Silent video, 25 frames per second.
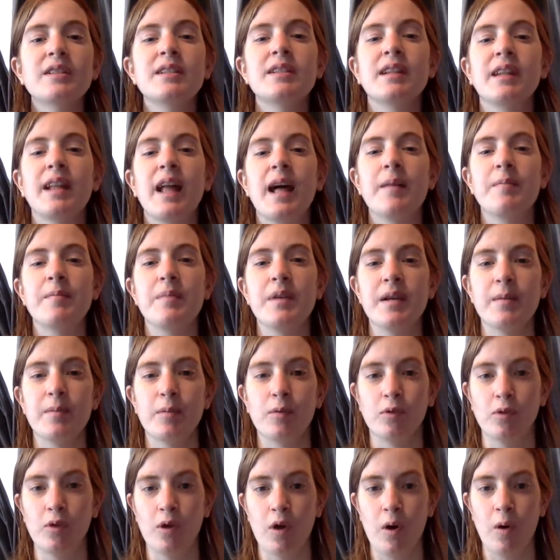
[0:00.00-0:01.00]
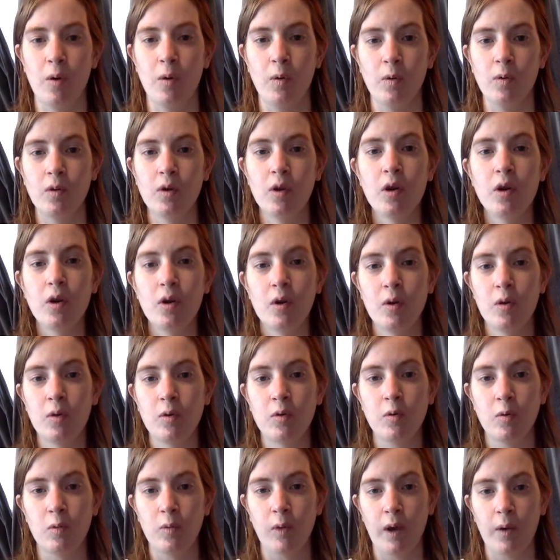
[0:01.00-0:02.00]
let people know
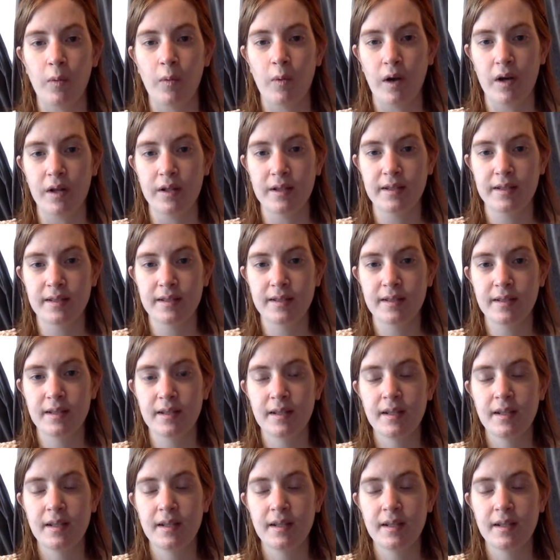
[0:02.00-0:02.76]
who I was.